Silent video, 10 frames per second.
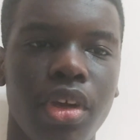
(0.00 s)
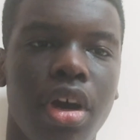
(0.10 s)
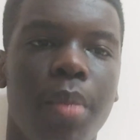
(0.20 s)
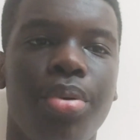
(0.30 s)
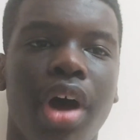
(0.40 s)

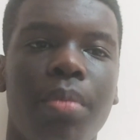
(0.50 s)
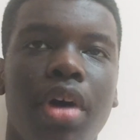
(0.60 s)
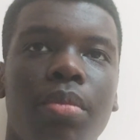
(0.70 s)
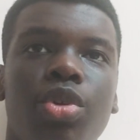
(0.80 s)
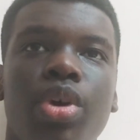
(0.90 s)

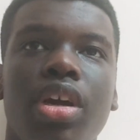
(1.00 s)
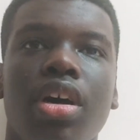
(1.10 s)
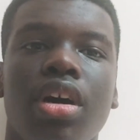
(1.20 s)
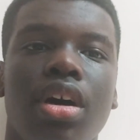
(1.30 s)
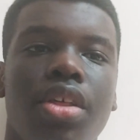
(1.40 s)
I'm doing
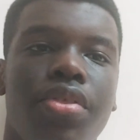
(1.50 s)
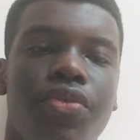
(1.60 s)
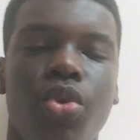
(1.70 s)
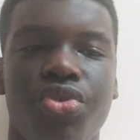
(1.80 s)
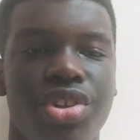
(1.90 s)
a
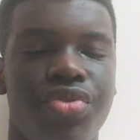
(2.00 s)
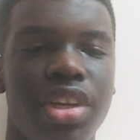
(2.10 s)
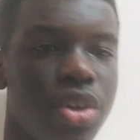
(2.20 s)
4-3-3.